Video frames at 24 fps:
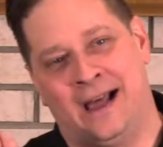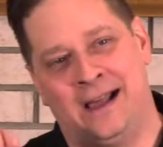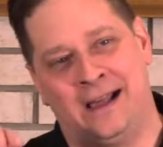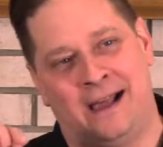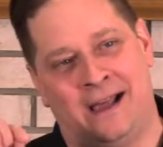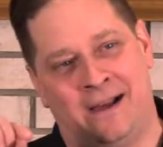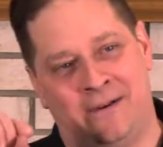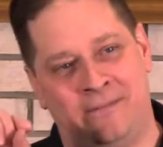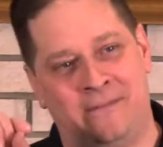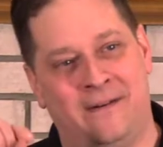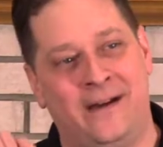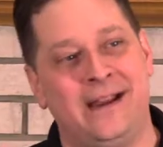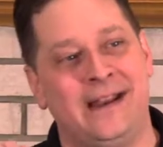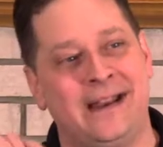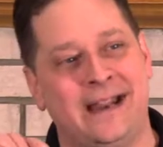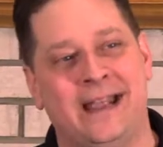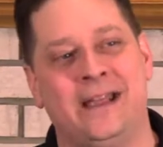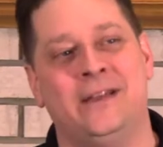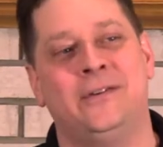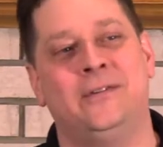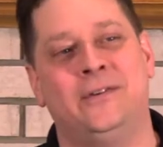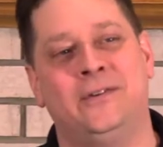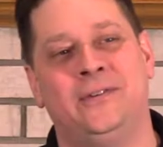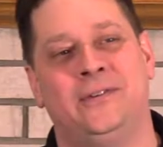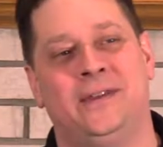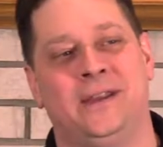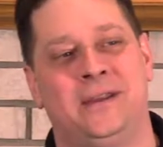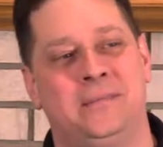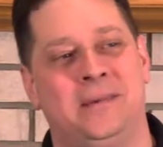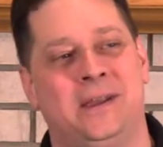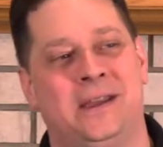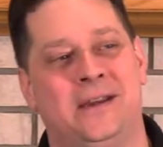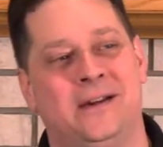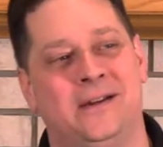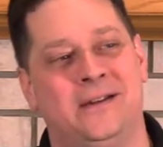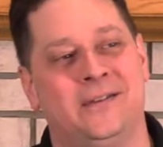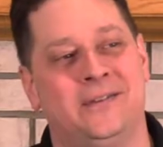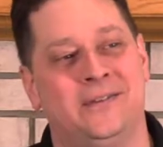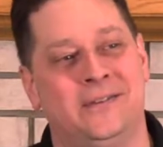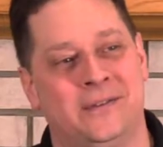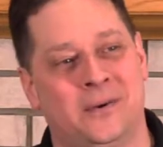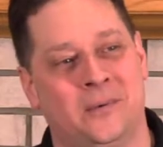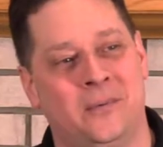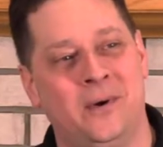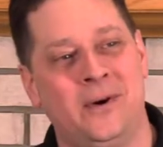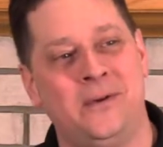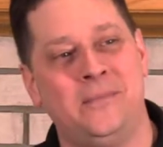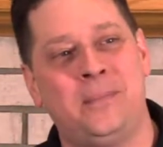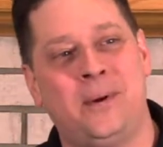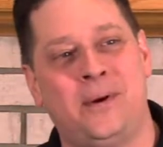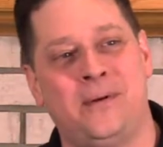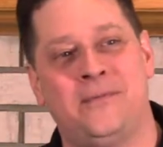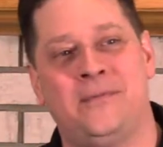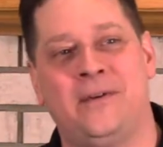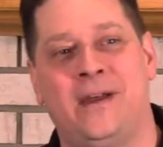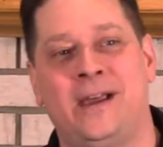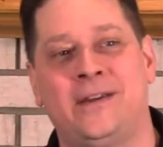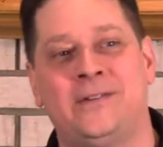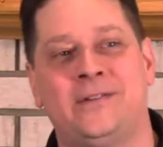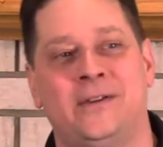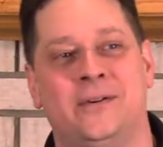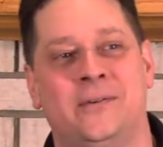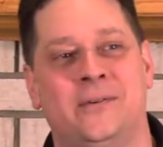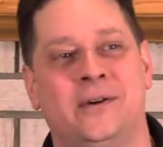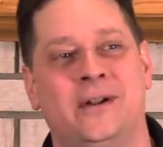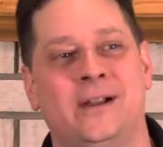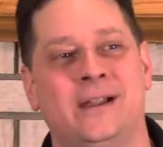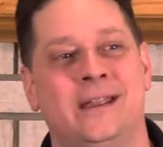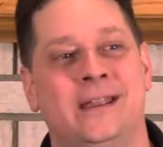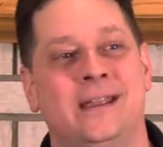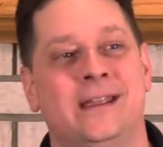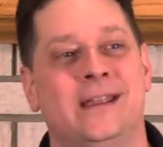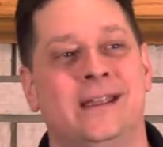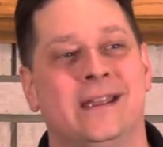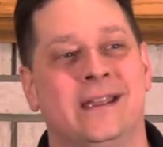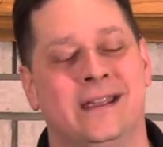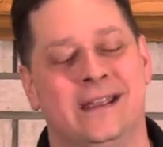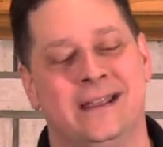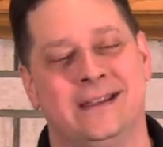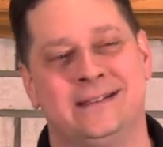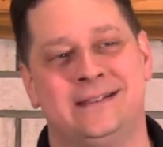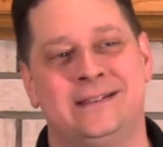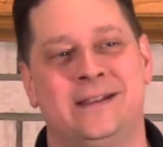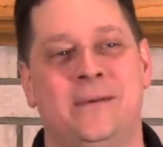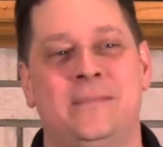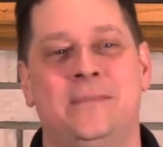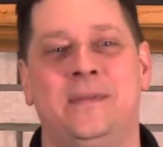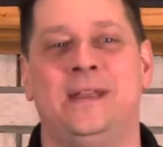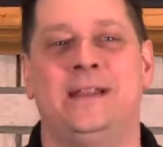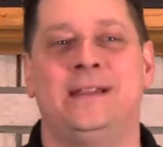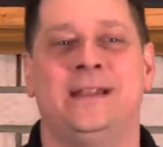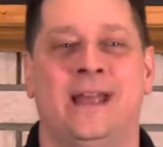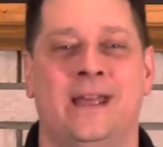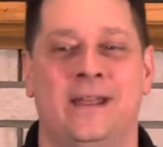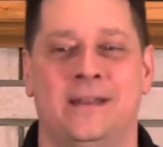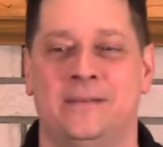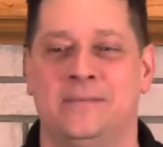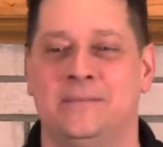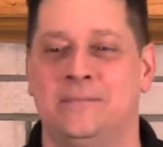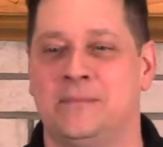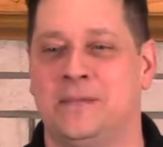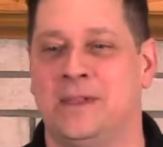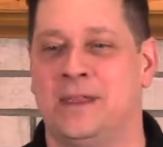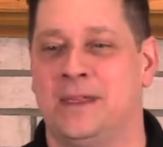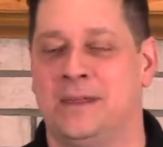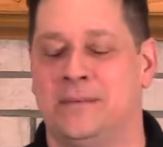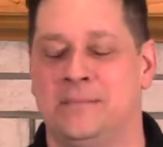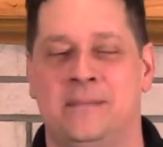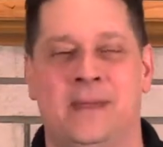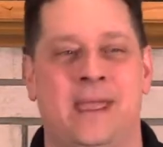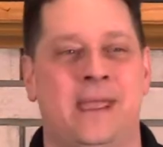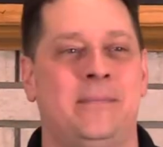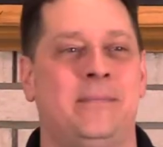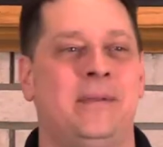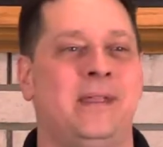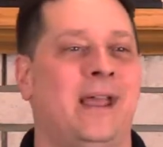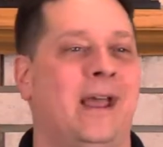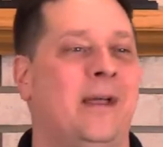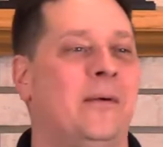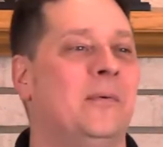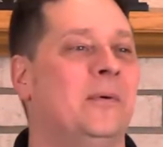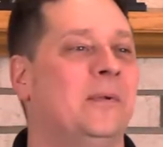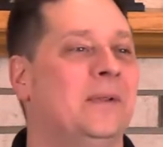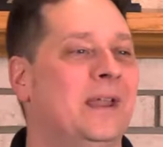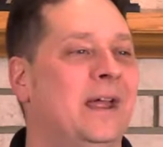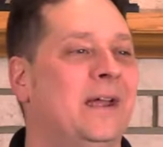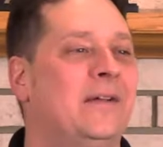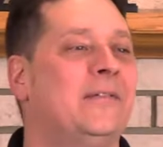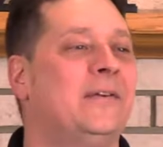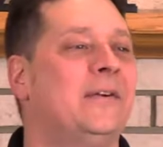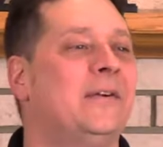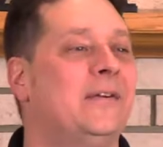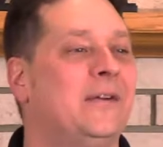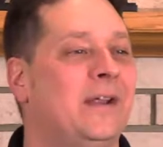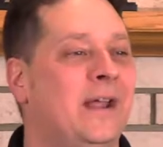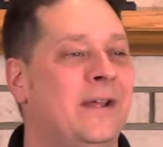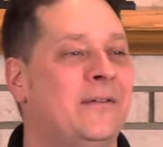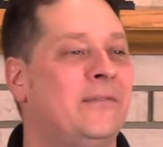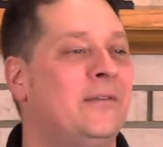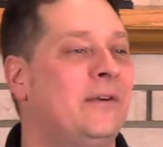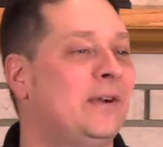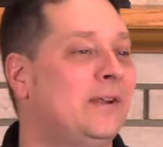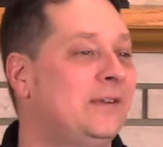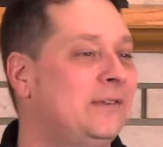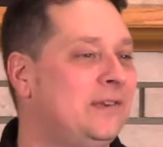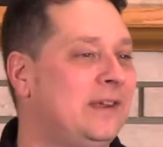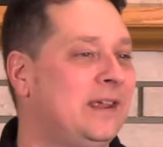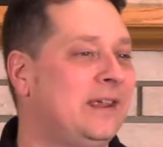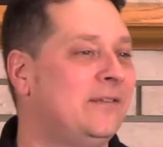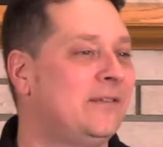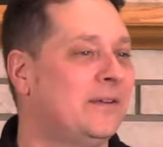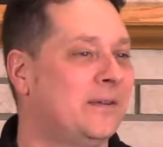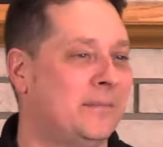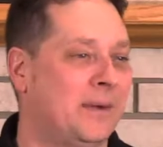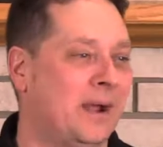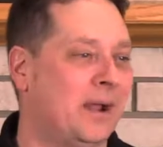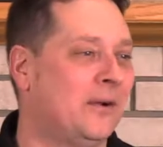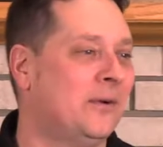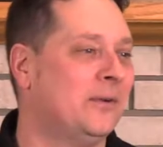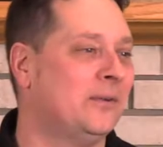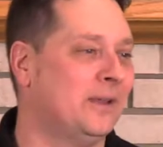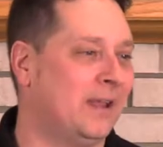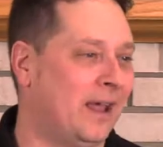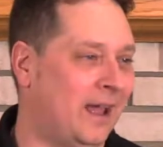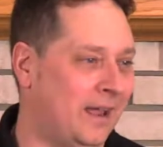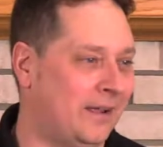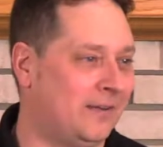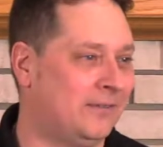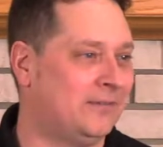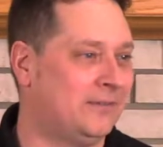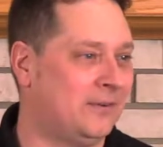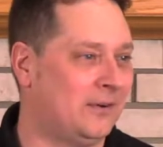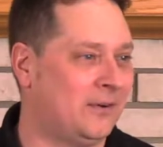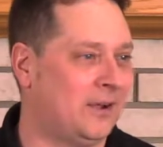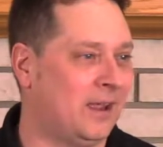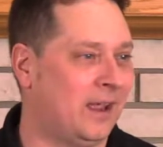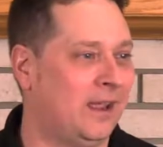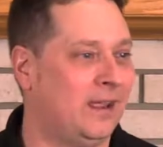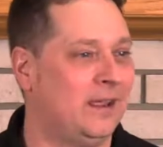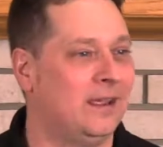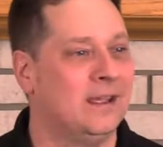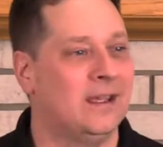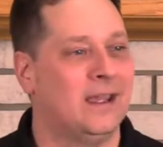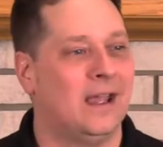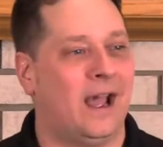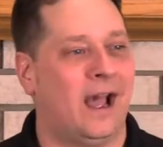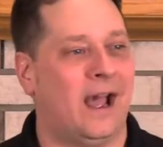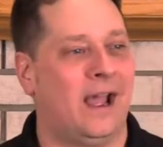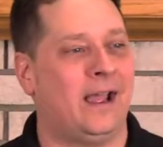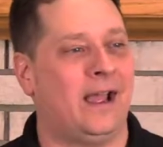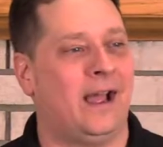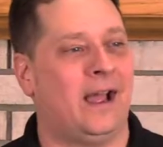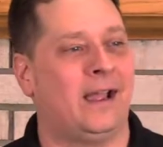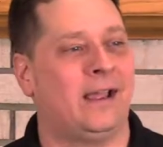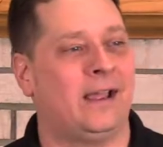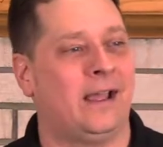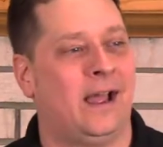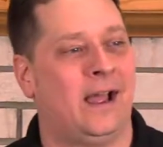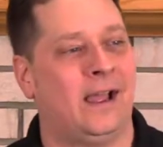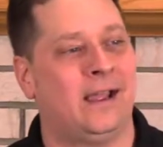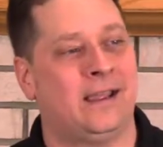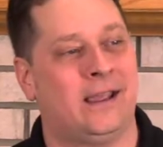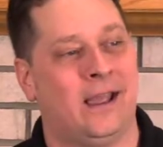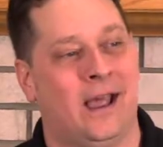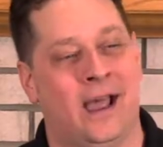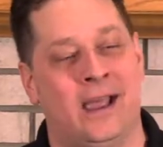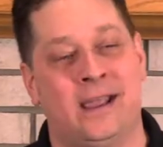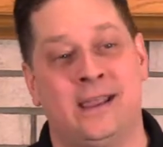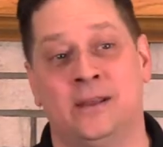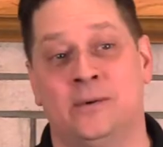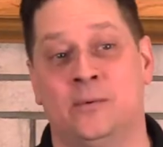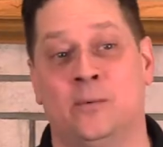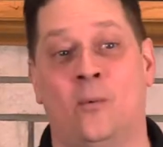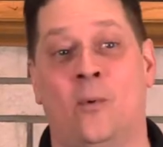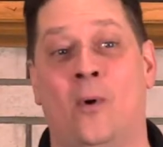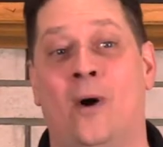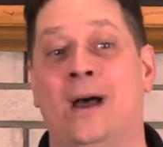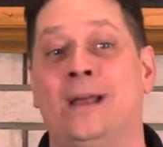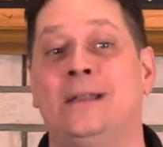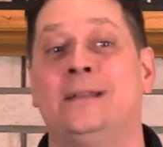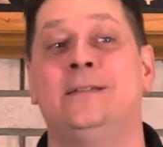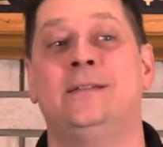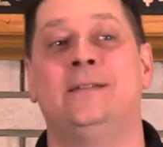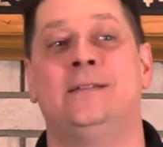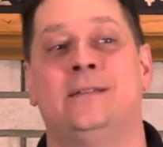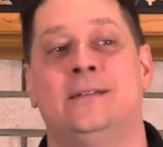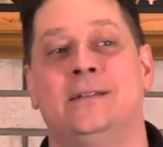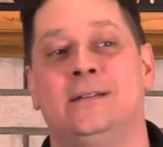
I find it interesting because the word perfection really is something that maybe I will never, ever achieve in my own life, okay? I, I, I, I can want